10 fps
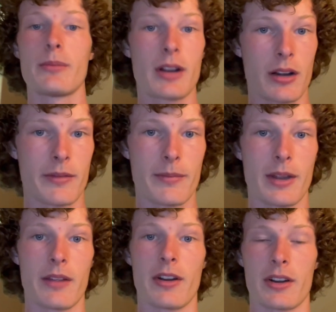
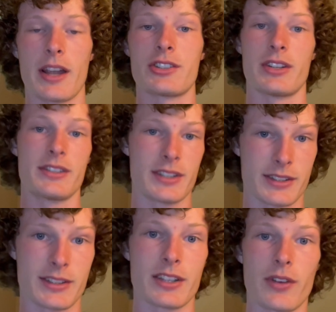many variations,
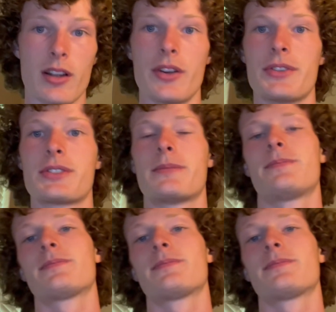is as follows.